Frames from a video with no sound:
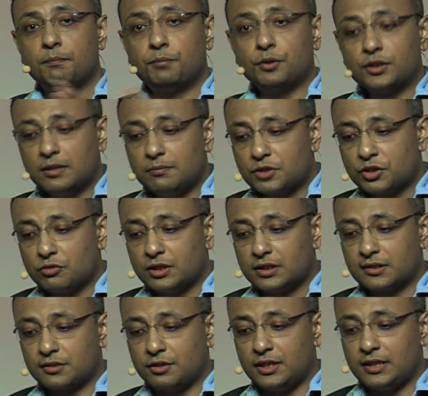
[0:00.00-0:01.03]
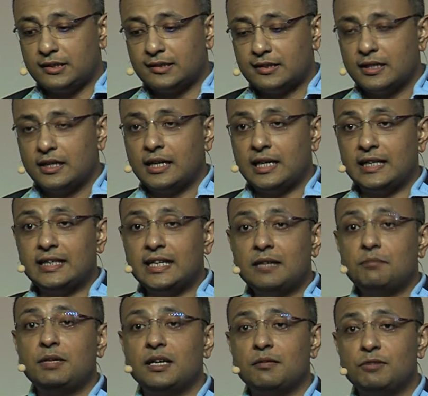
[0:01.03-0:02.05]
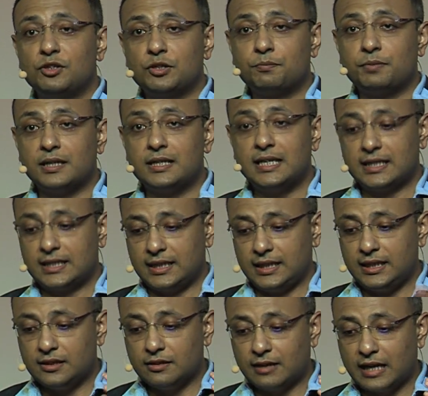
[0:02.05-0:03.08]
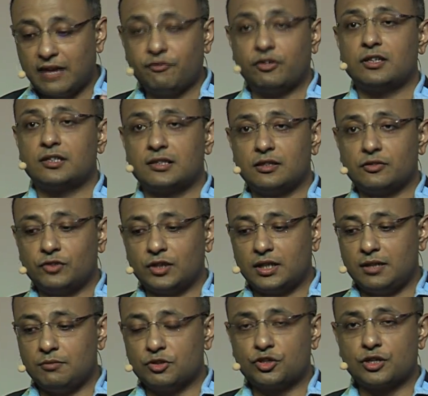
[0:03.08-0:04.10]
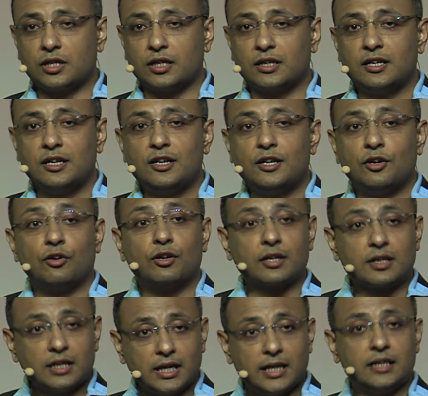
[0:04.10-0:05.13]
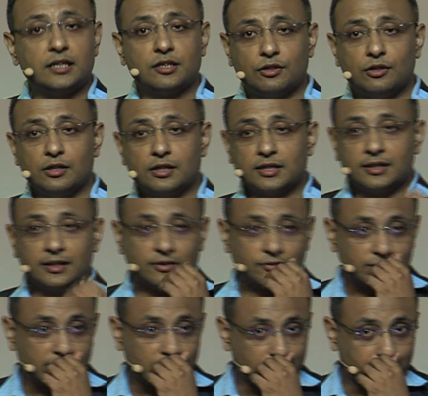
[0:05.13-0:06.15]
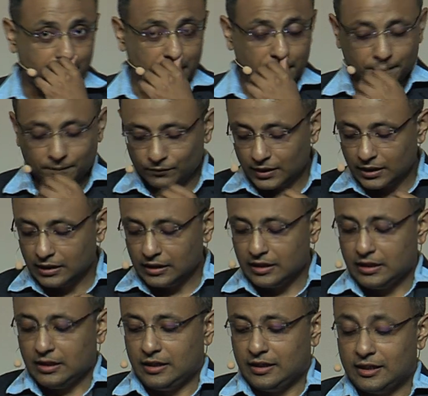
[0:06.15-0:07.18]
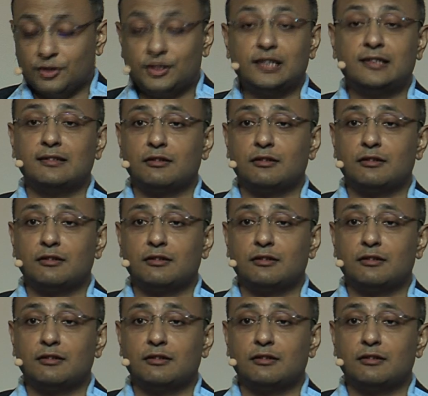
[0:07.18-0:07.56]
put them through our screens, and then be able to predict either efficacy of the chemo drug or guide alternative therapy. Now, this